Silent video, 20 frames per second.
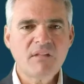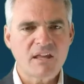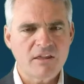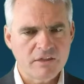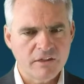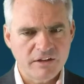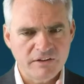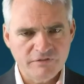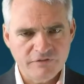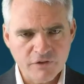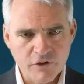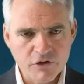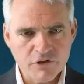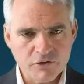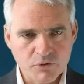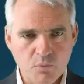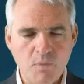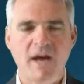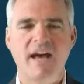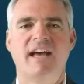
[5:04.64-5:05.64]
The
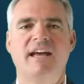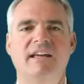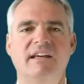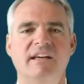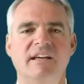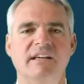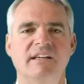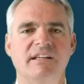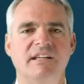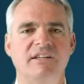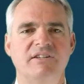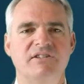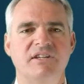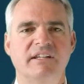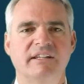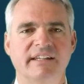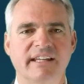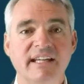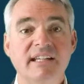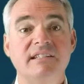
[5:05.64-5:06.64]
first way is
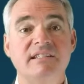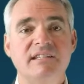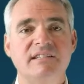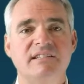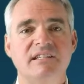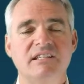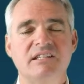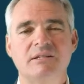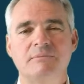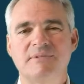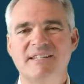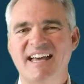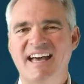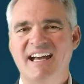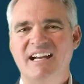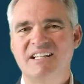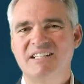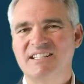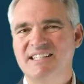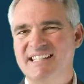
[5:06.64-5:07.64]
that legacy systems
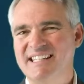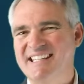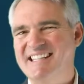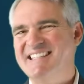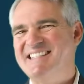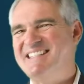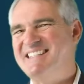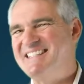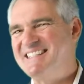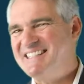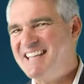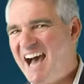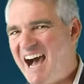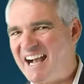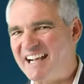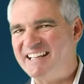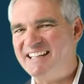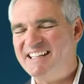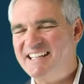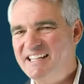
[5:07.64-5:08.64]
actually
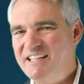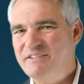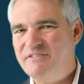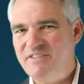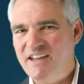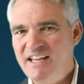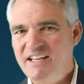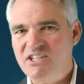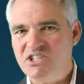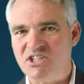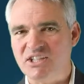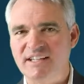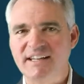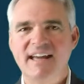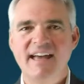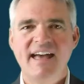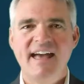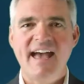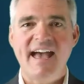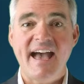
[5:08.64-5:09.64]
suck innovation
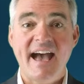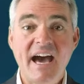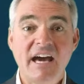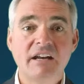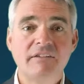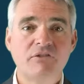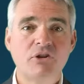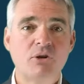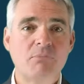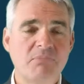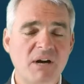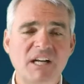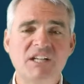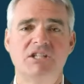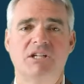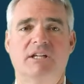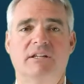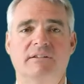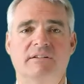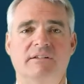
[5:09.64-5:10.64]
out of your
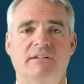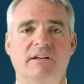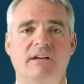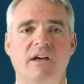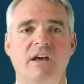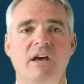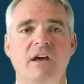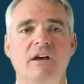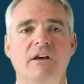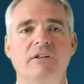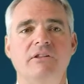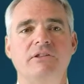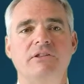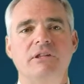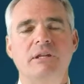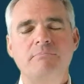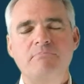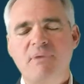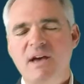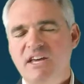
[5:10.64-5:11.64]
budget.
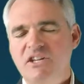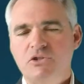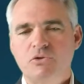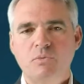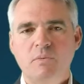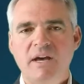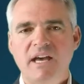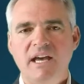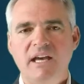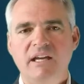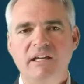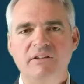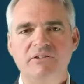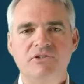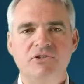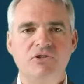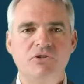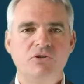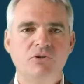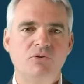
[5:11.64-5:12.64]
The best way
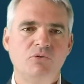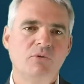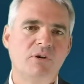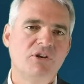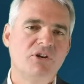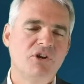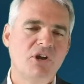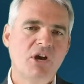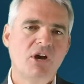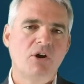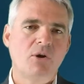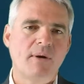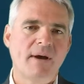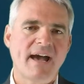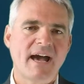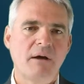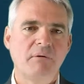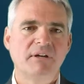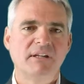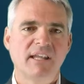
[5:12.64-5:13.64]
to know
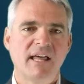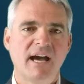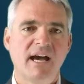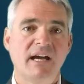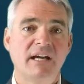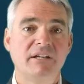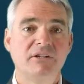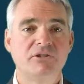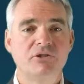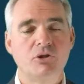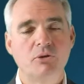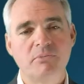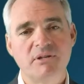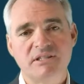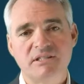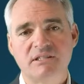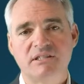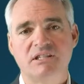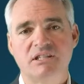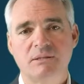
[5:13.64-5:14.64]
how aligned your
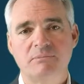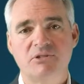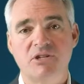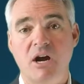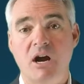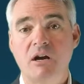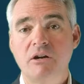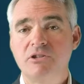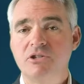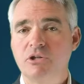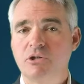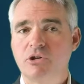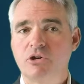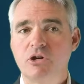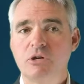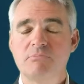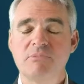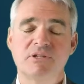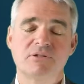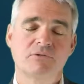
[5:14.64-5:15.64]
business systems are to your
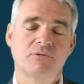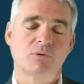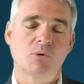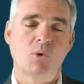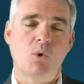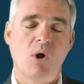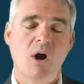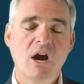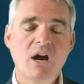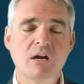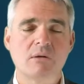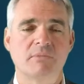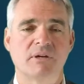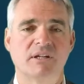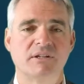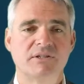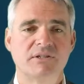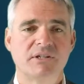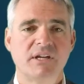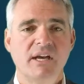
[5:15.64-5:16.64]
current business
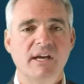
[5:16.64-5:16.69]
requirements